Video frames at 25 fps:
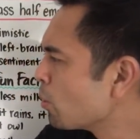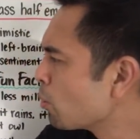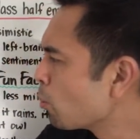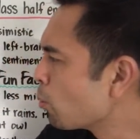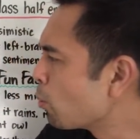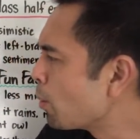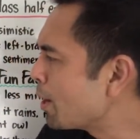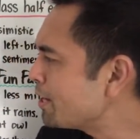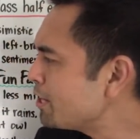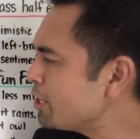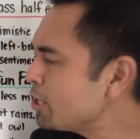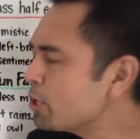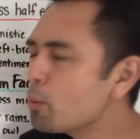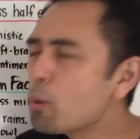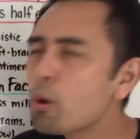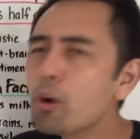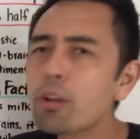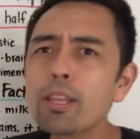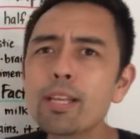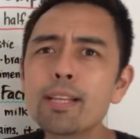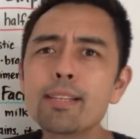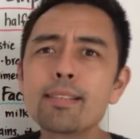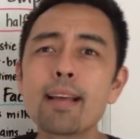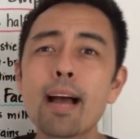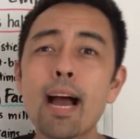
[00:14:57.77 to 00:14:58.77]
When you are
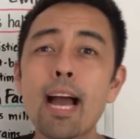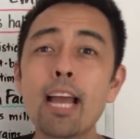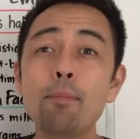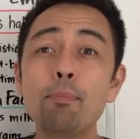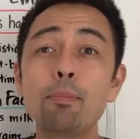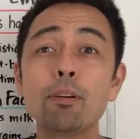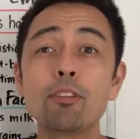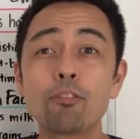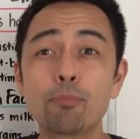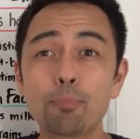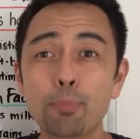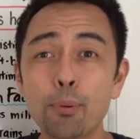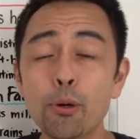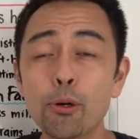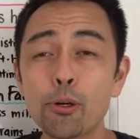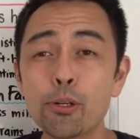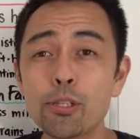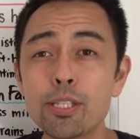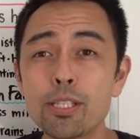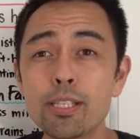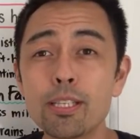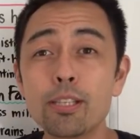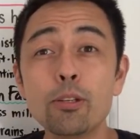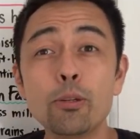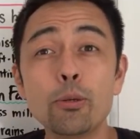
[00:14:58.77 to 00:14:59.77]
the type of
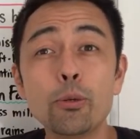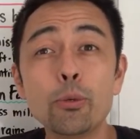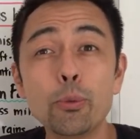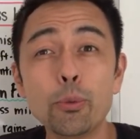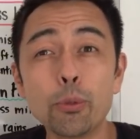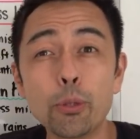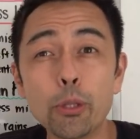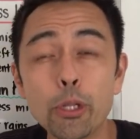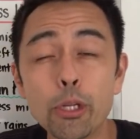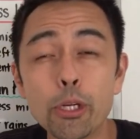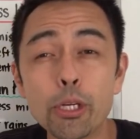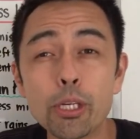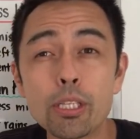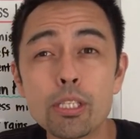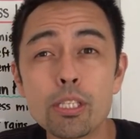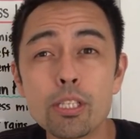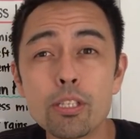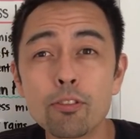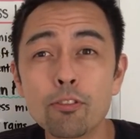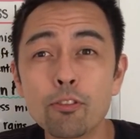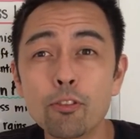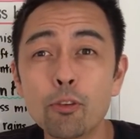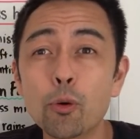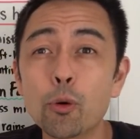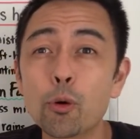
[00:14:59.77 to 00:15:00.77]
person who looks
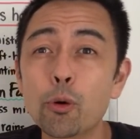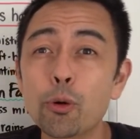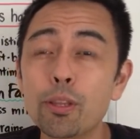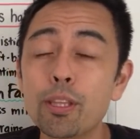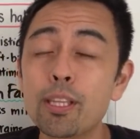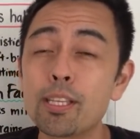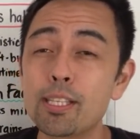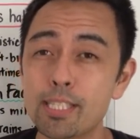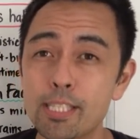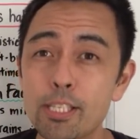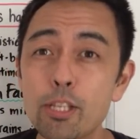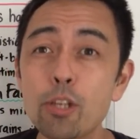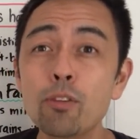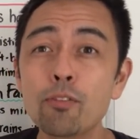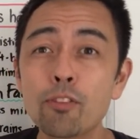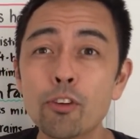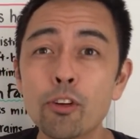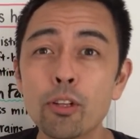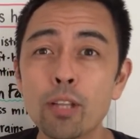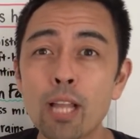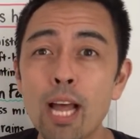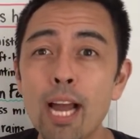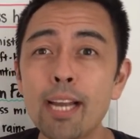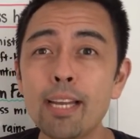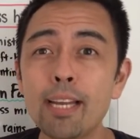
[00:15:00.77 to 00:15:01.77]
for the silver
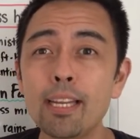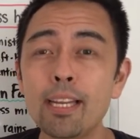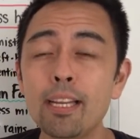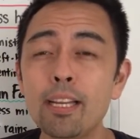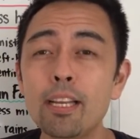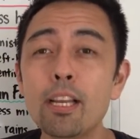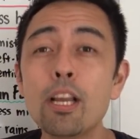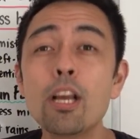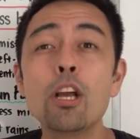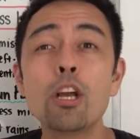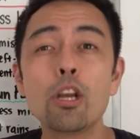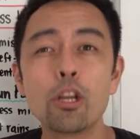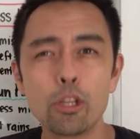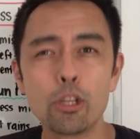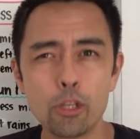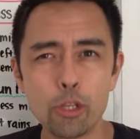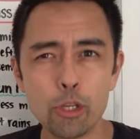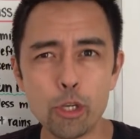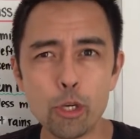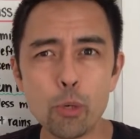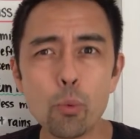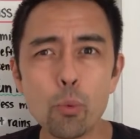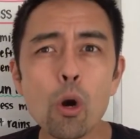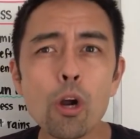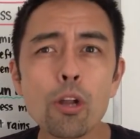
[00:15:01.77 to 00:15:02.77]
lining,
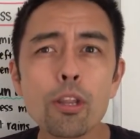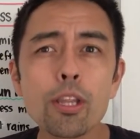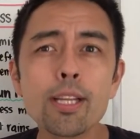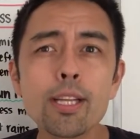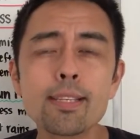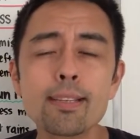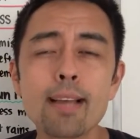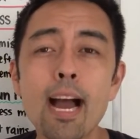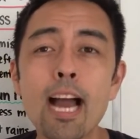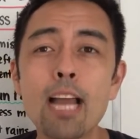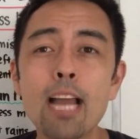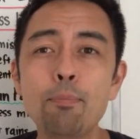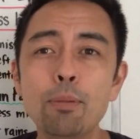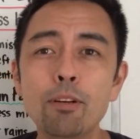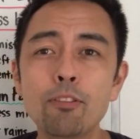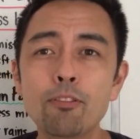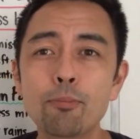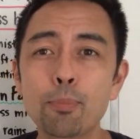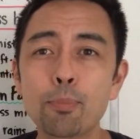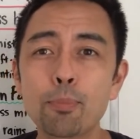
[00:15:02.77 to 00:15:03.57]
you are the type of